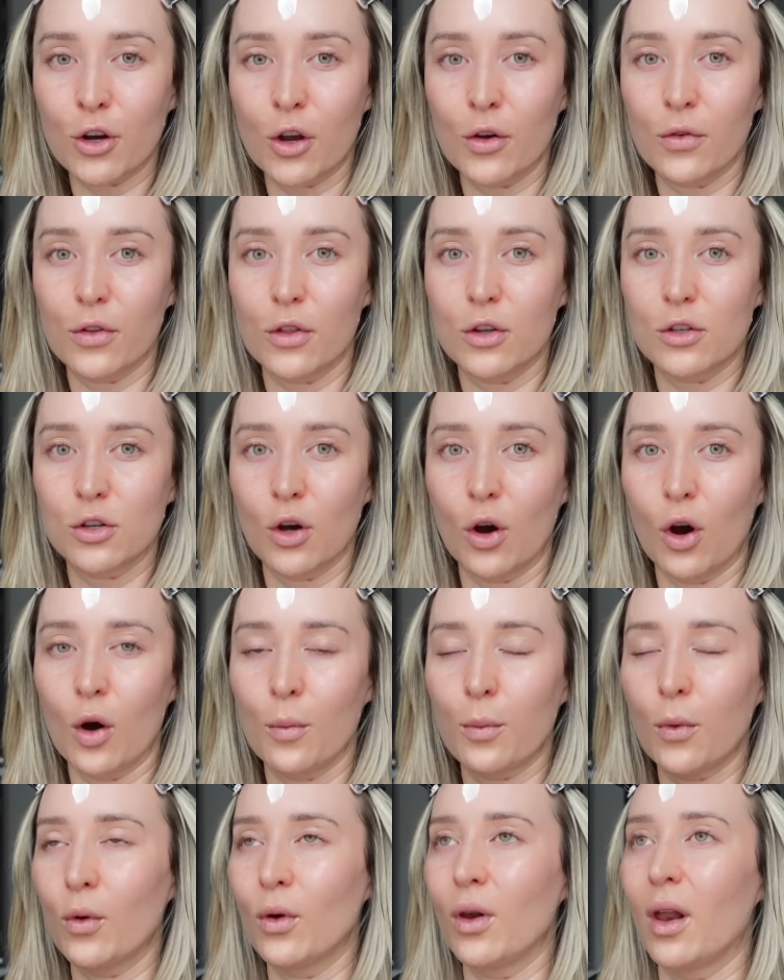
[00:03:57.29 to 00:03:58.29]
over the
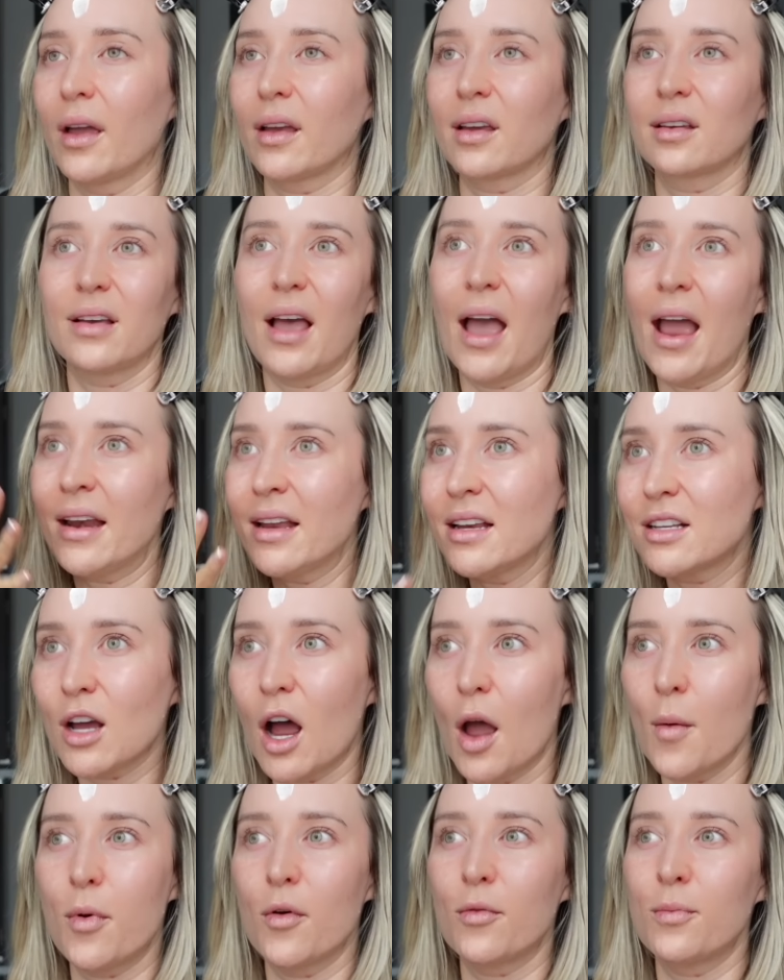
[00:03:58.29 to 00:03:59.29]
top or like any
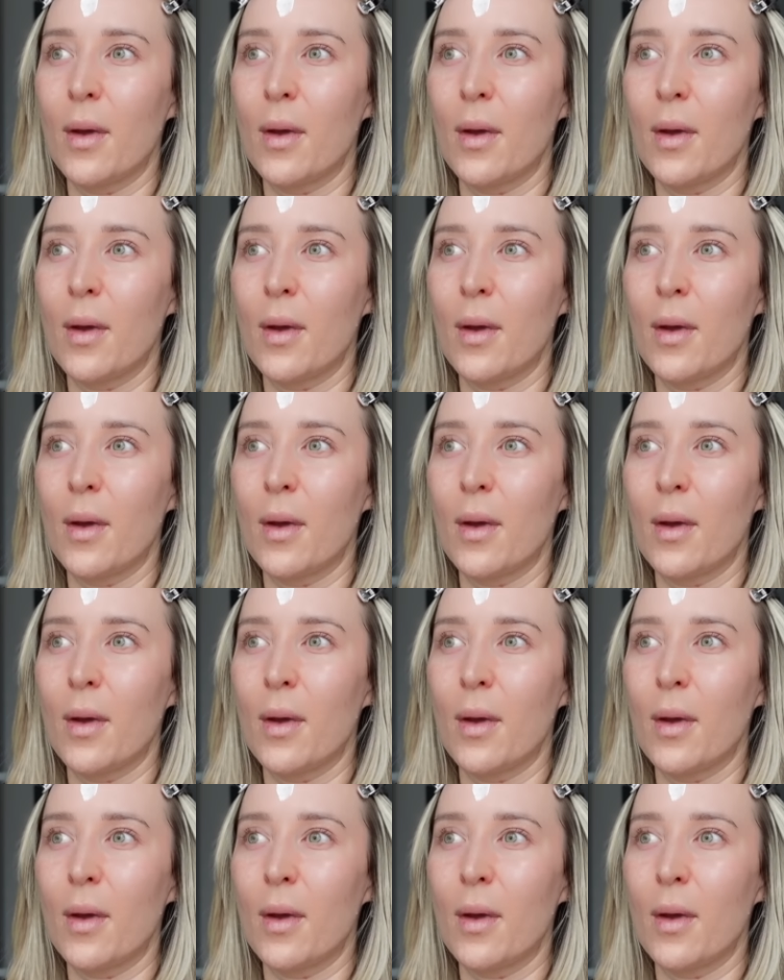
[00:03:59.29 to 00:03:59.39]
type of